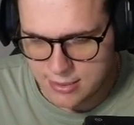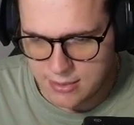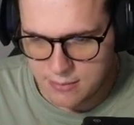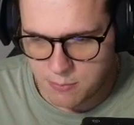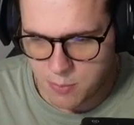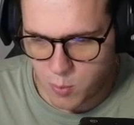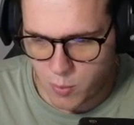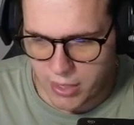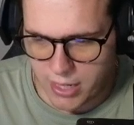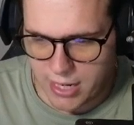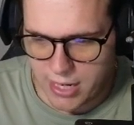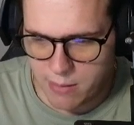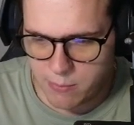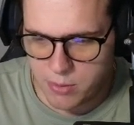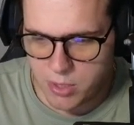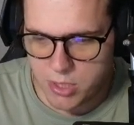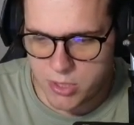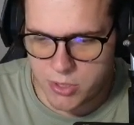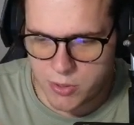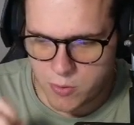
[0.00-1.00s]
But what I am
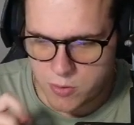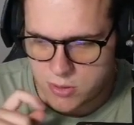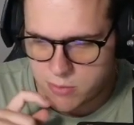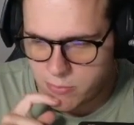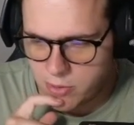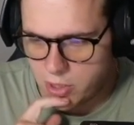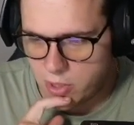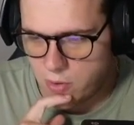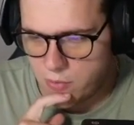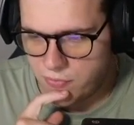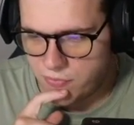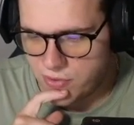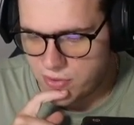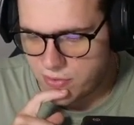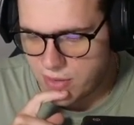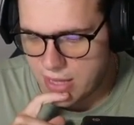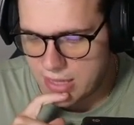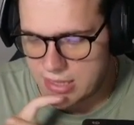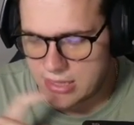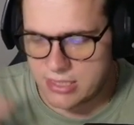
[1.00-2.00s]
going to do is I'm going to go for
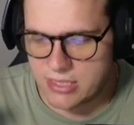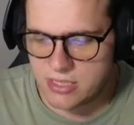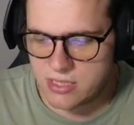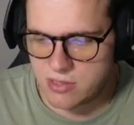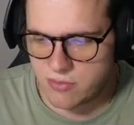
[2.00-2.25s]
at least the